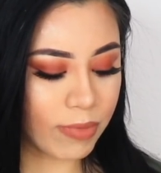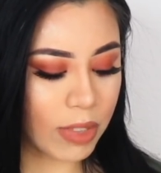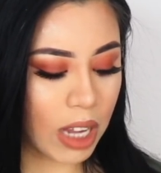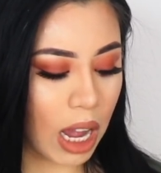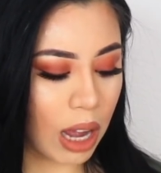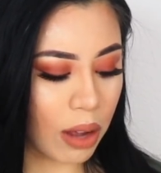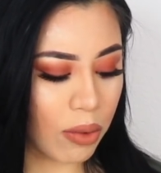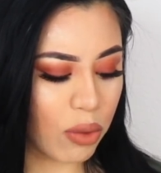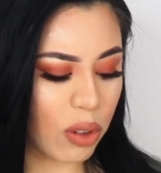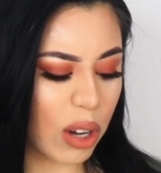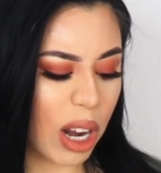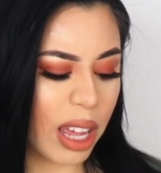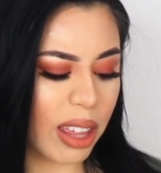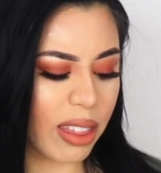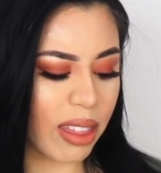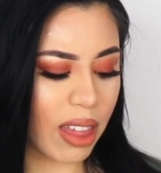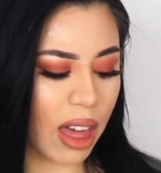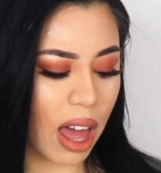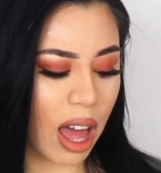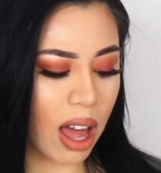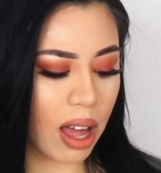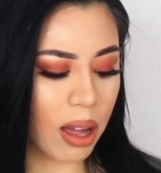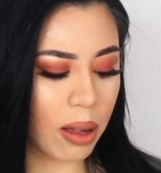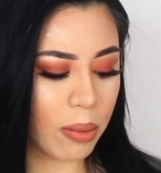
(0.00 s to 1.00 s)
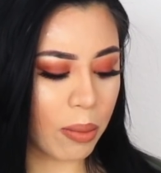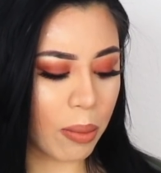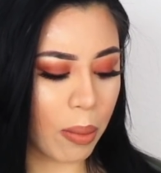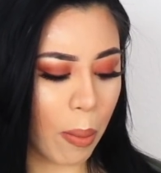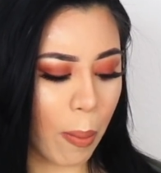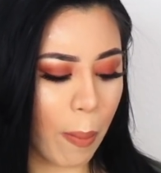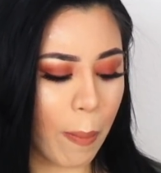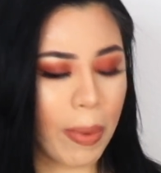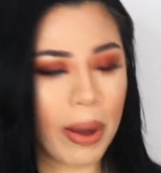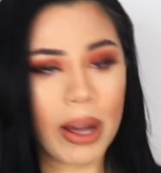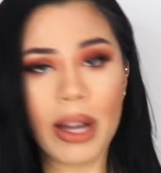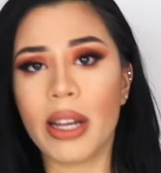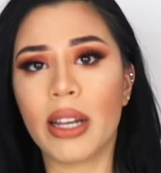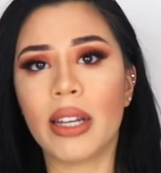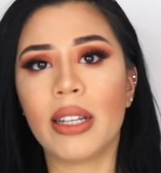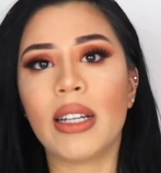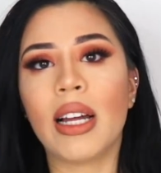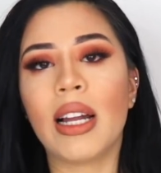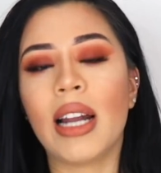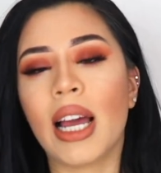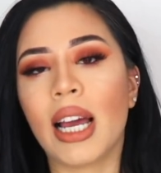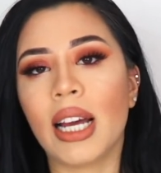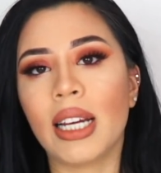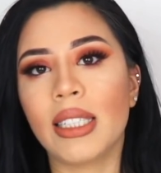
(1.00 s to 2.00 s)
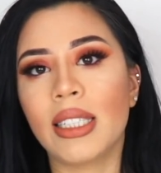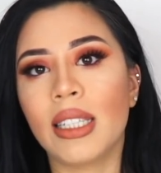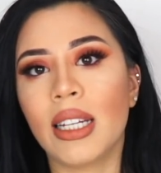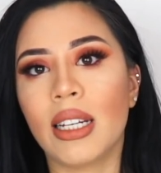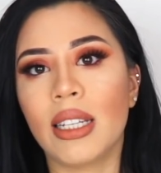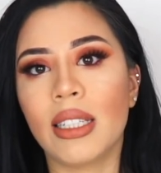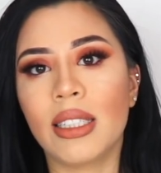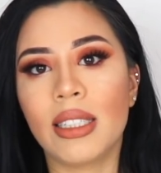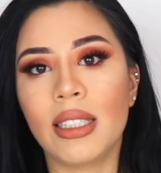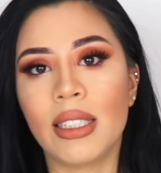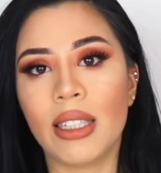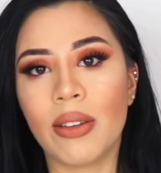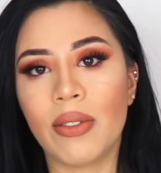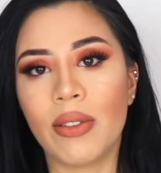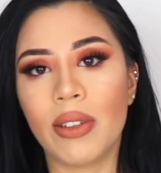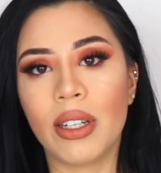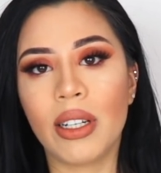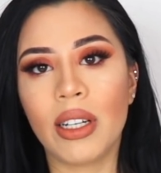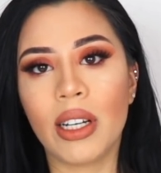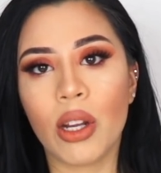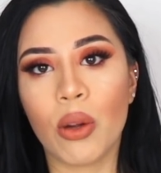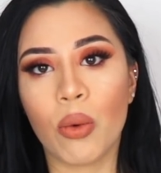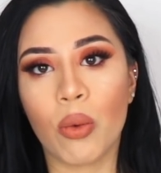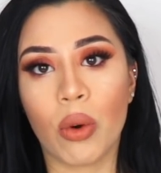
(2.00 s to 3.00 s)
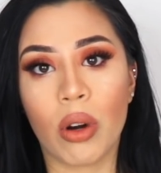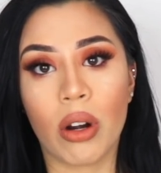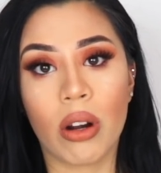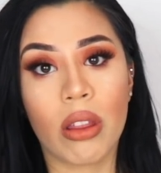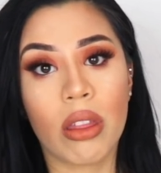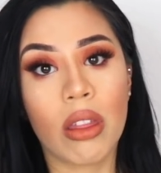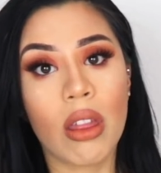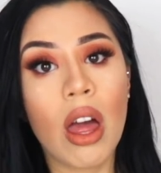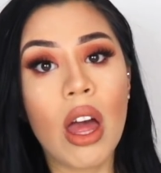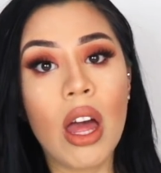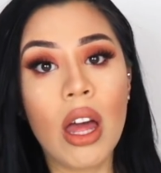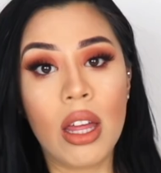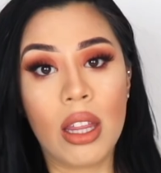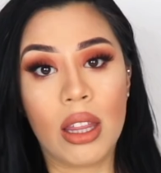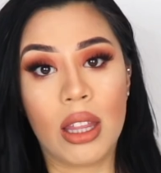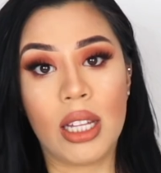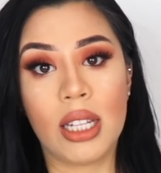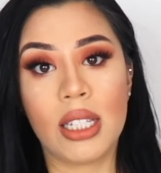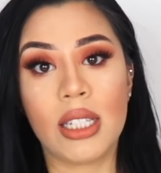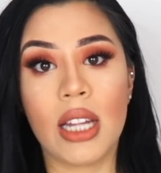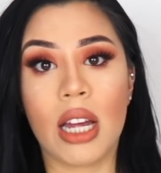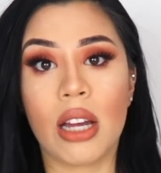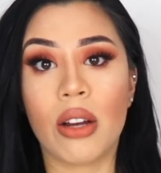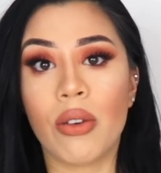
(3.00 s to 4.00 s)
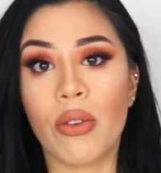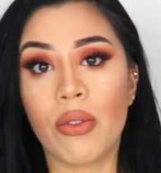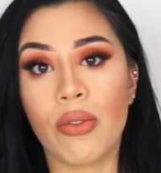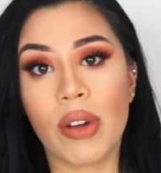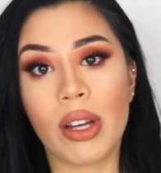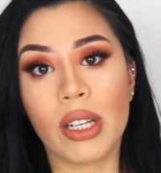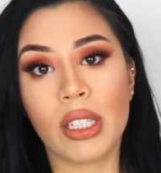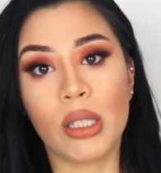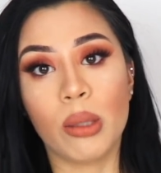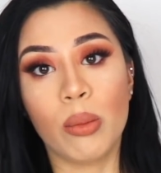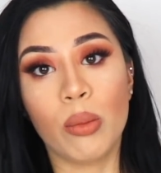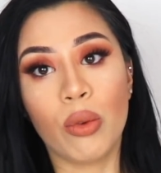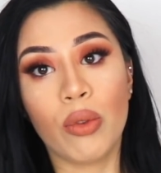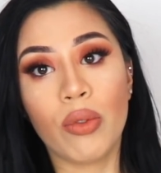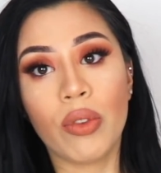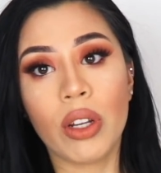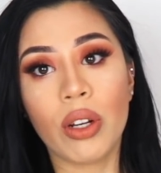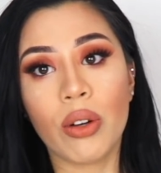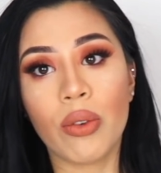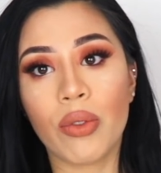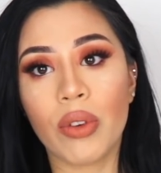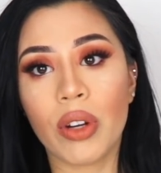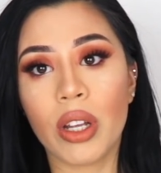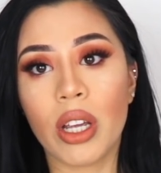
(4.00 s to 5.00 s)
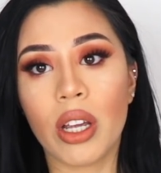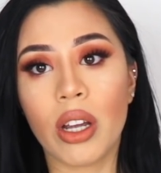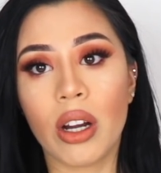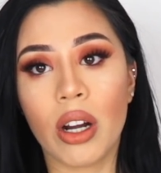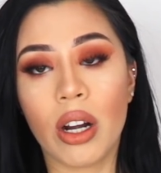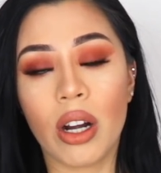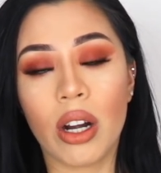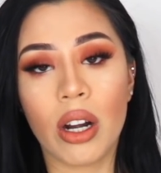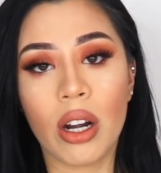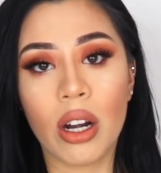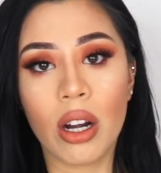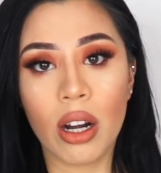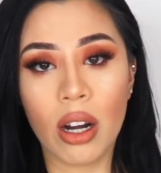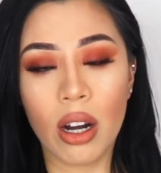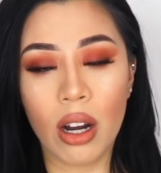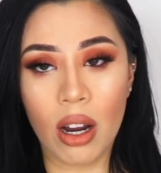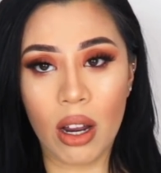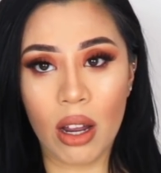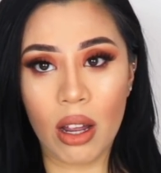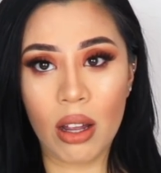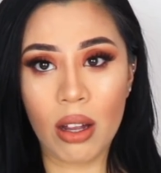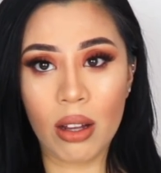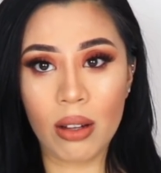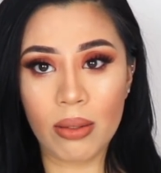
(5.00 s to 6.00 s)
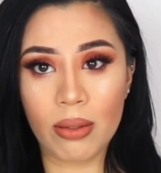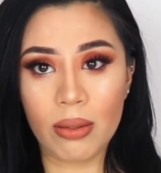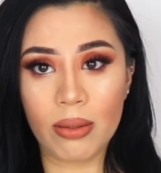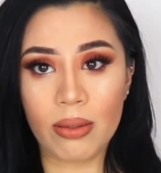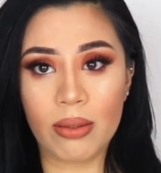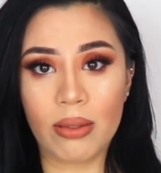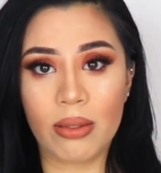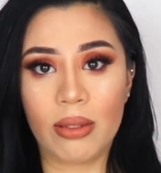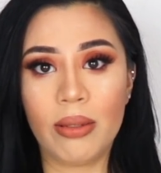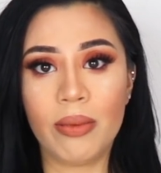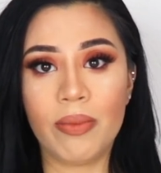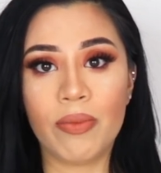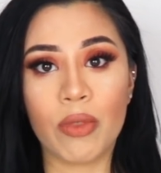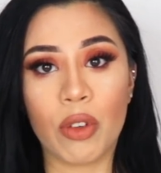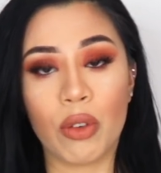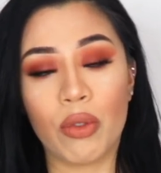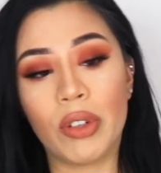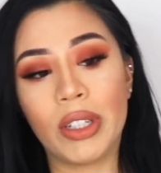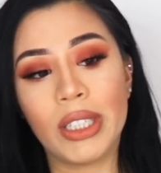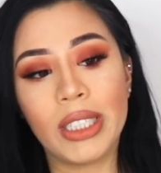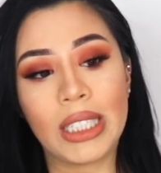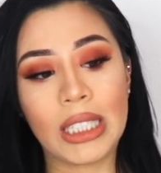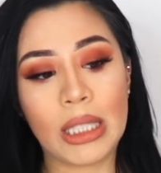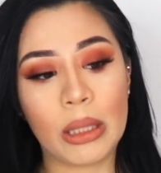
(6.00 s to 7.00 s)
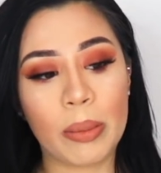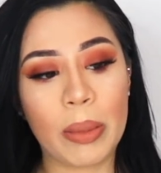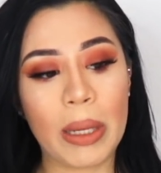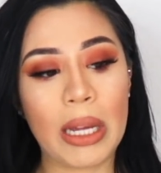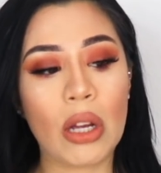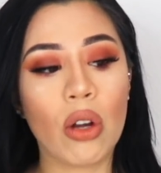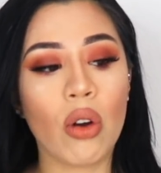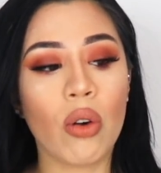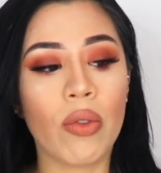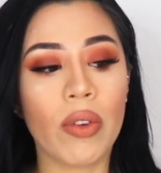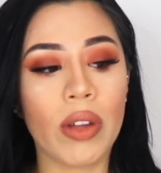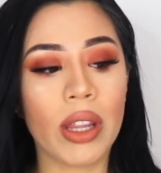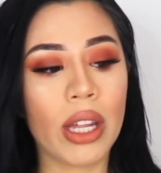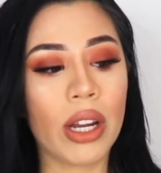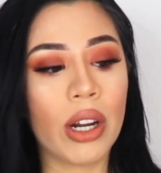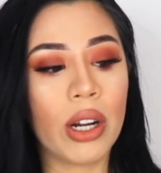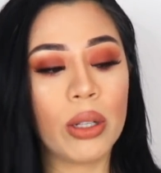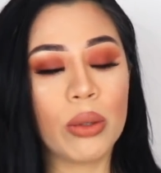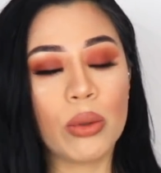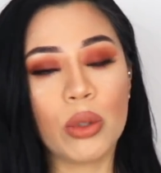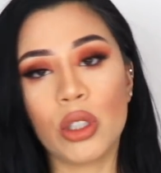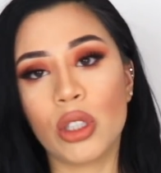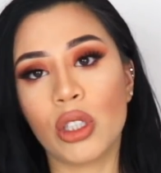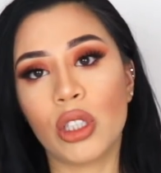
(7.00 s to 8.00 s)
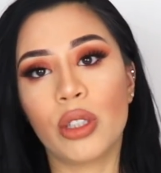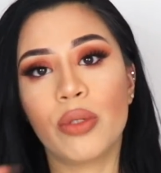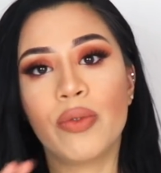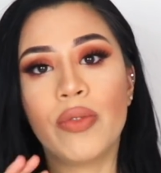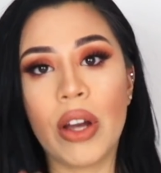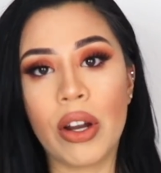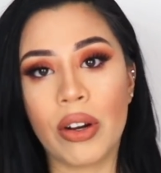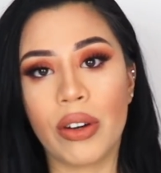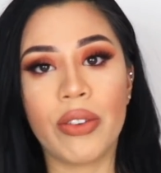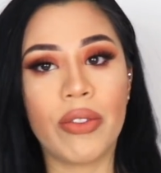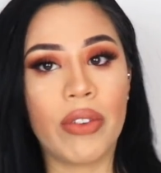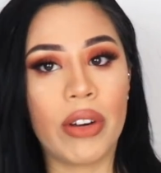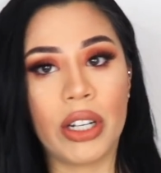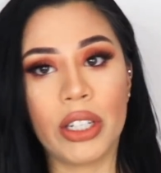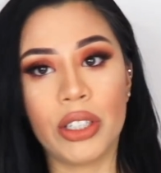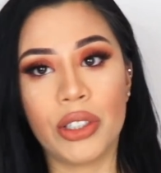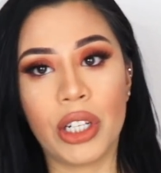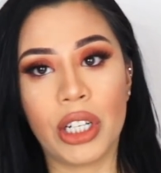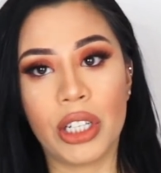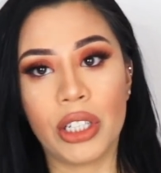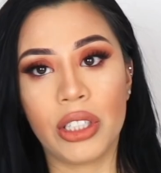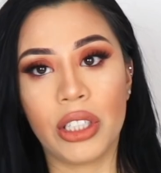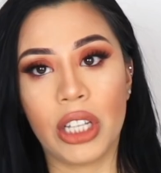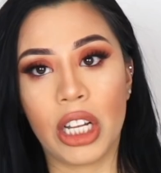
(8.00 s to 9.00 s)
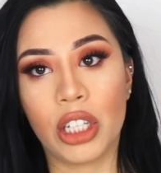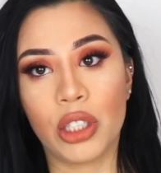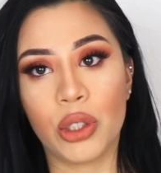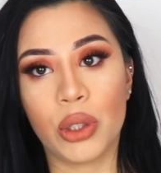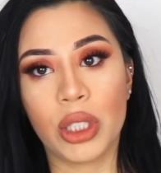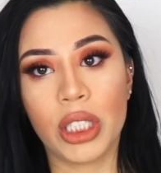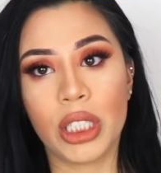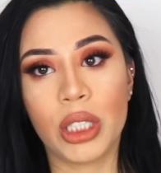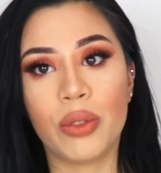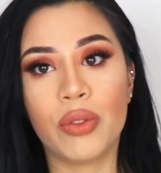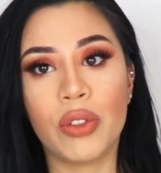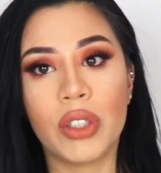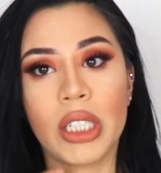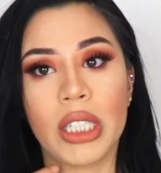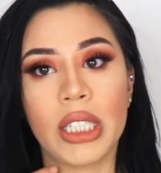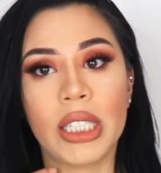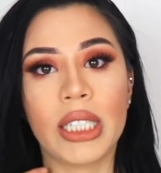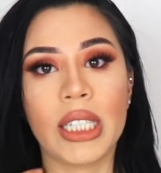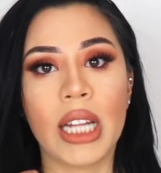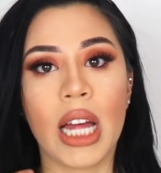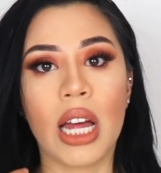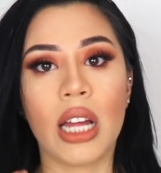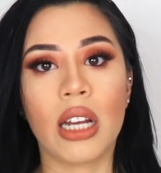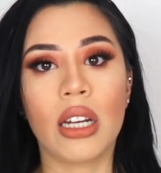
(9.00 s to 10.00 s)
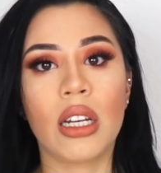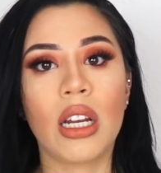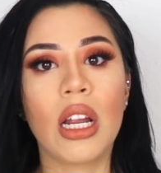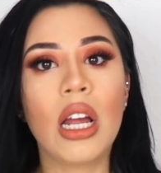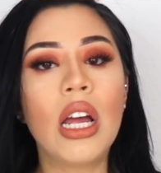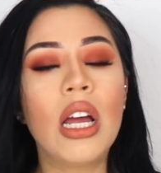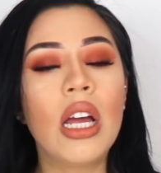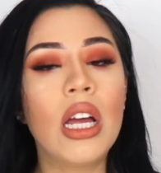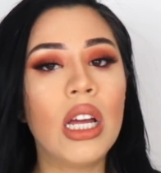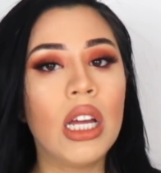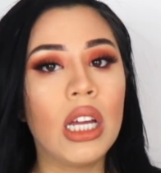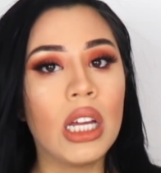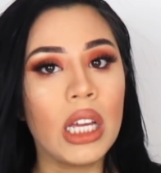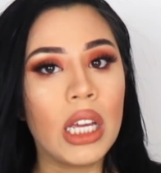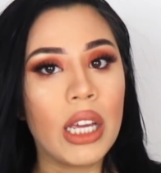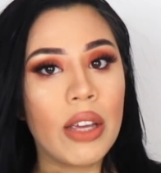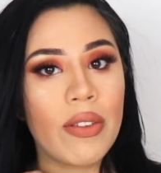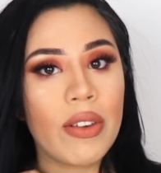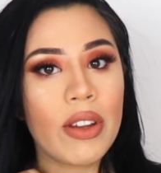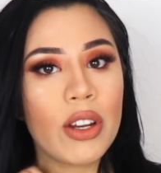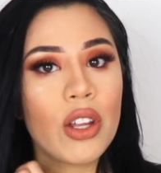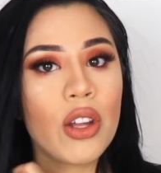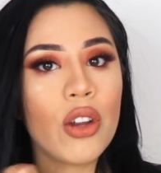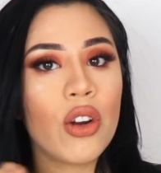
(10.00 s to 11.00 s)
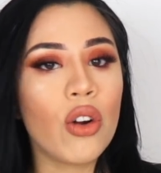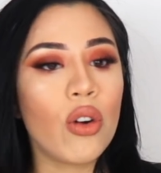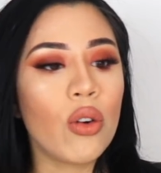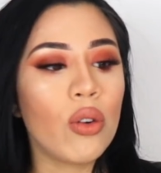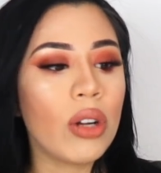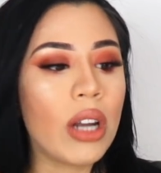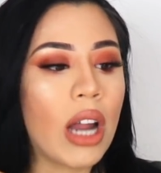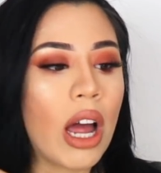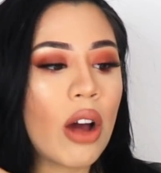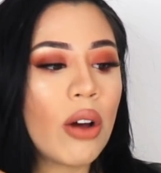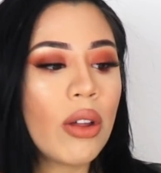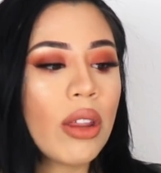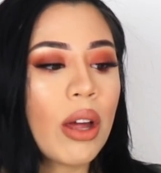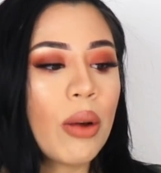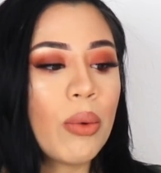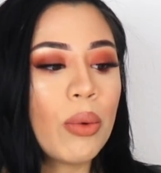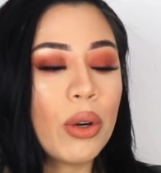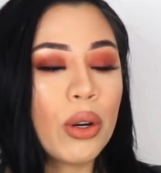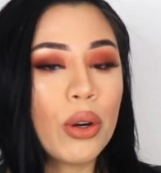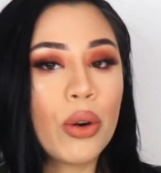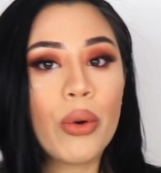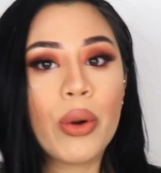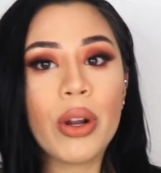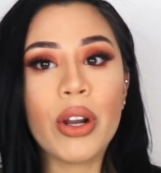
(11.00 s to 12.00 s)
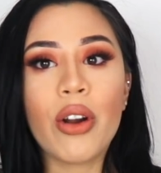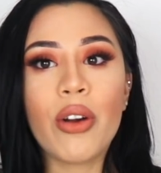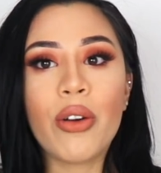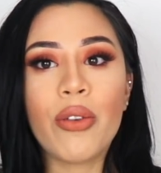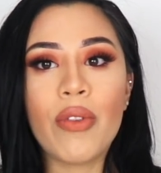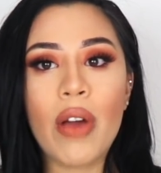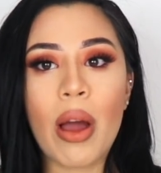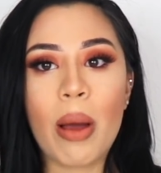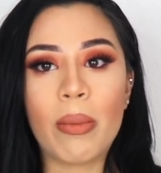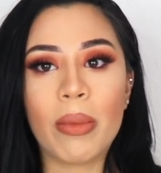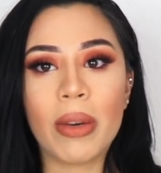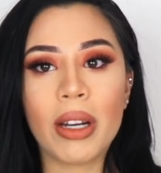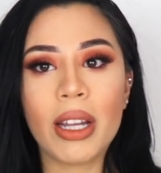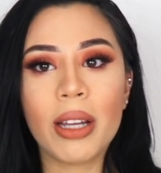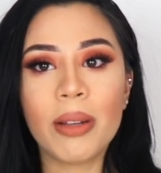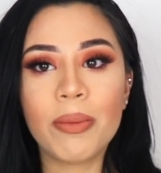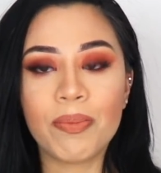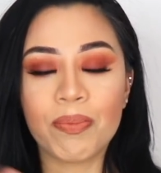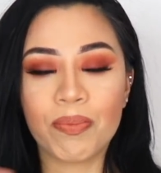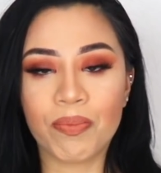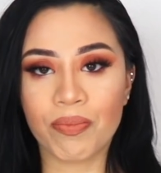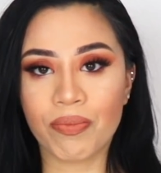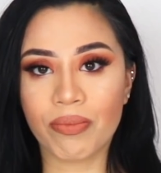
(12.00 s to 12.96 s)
yeah, I feel like that. But like I said, it's definitely worth the sacrifice. Moving over here versus being over there, it was just very, very dangerous for us. And even, you know, now that we're growing our family,